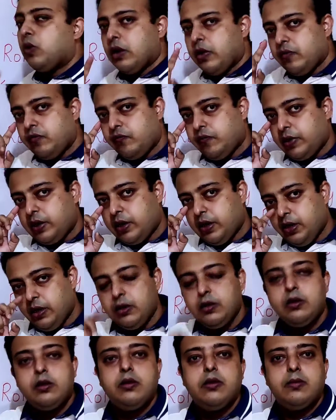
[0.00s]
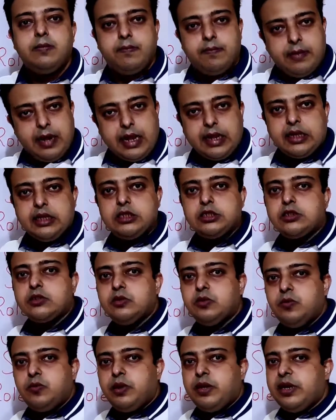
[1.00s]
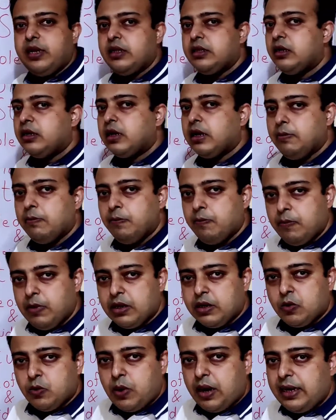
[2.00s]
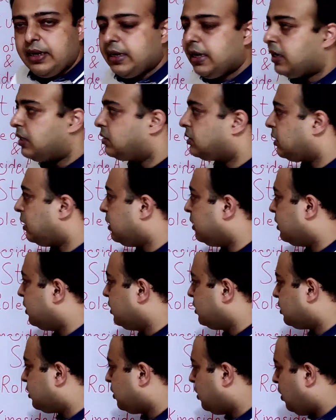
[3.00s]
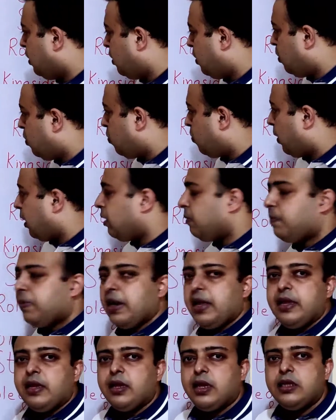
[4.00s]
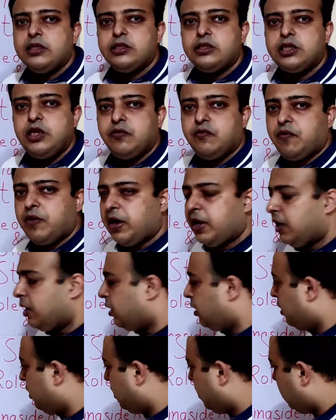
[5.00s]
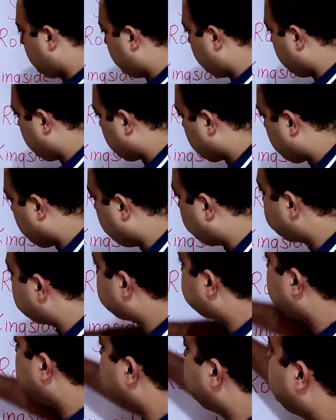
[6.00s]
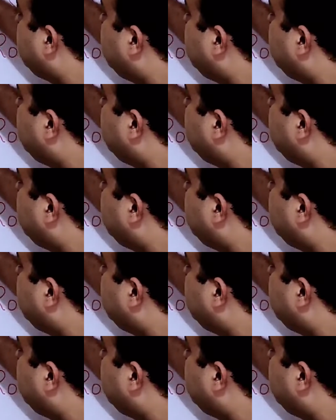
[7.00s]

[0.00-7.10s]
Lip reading: rook f5, black is winning the game. But white had seen this while playing ng5. Here comes